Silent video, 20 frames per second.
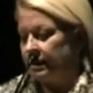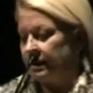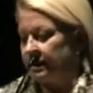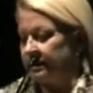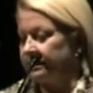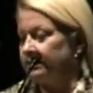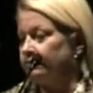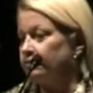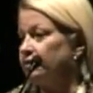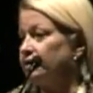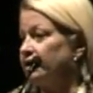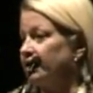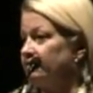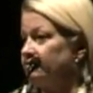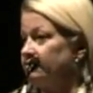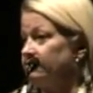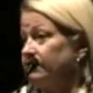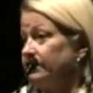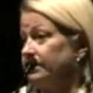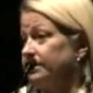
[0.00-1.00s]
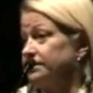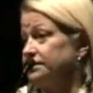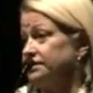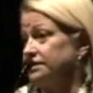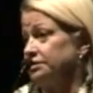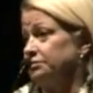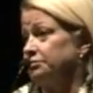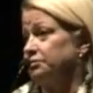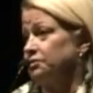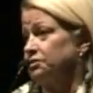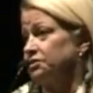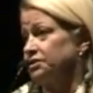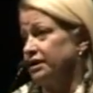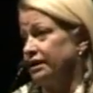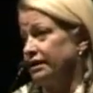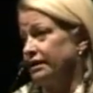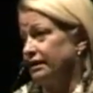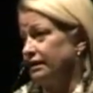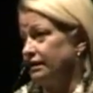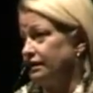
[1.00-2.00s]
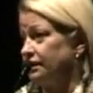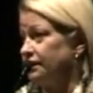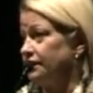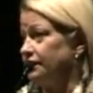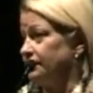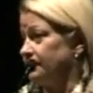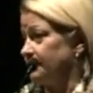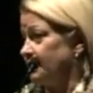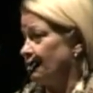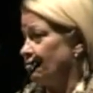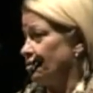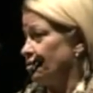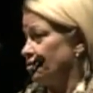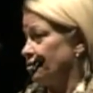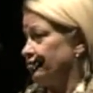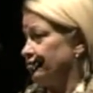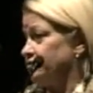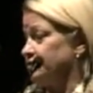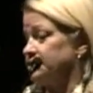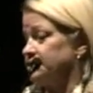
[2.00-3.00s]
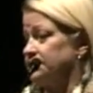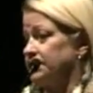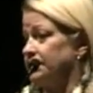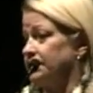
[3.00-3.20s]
And then we have a very simple saying in our office,